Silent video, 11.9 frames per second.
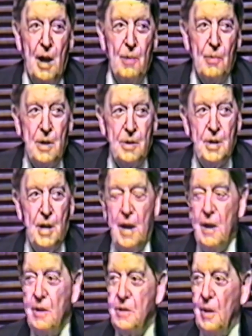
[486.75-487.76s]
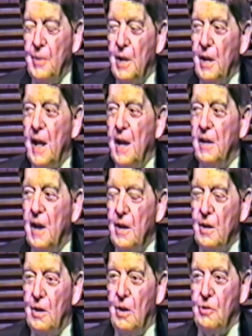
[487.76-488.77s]
I want today or something of that
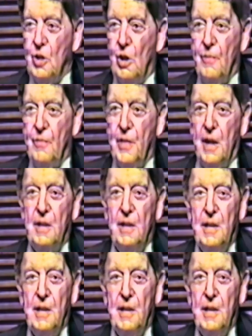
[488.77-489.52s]
kind, closed off that